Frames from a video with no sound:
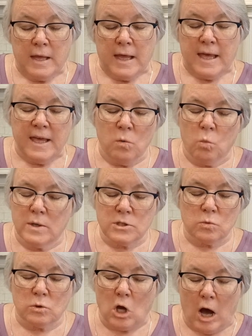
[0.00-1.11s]
He
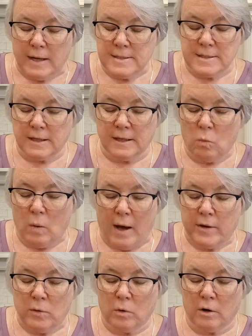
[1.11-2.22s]
whistled constantly while
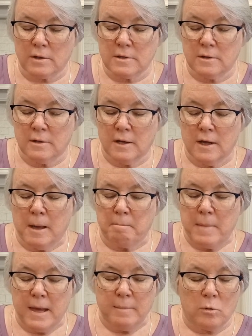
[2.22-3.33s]
he worked.
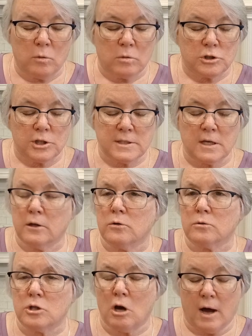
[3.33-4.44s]
Mabel, just a little
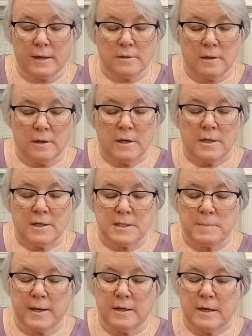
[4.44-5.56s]
taught,
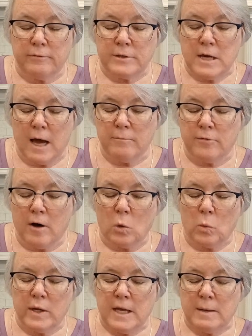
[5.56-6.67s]
spent enough time
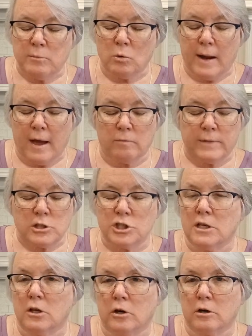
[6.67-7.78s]
following him around that she
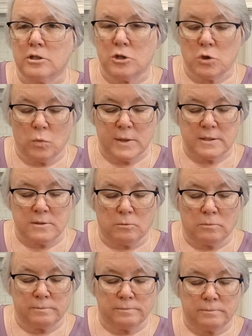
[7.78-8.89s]
learned to whistle.
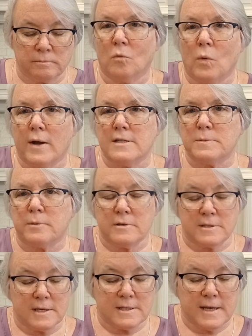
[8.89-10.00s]
Waynesboro's
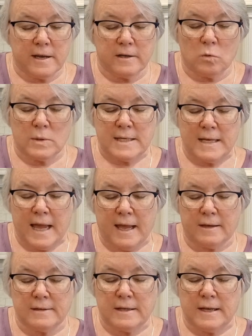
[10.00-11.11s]
centennial was at
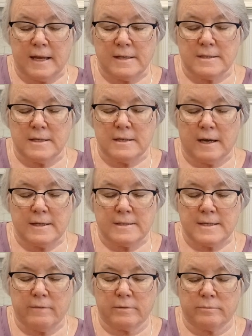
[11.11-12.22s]
hand in
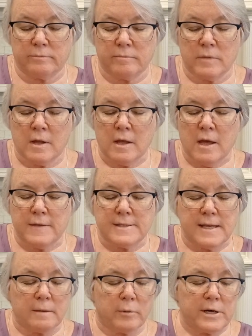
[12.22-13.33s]
1897. The
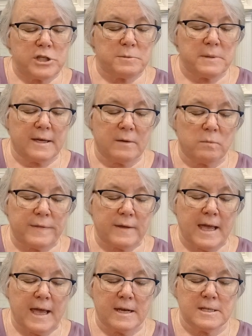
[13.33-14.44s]
celebration began with a
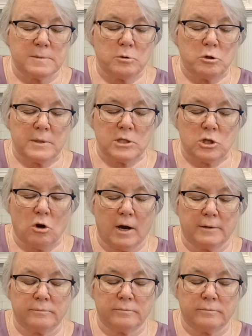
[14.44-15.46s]
cannon's boom at dawn.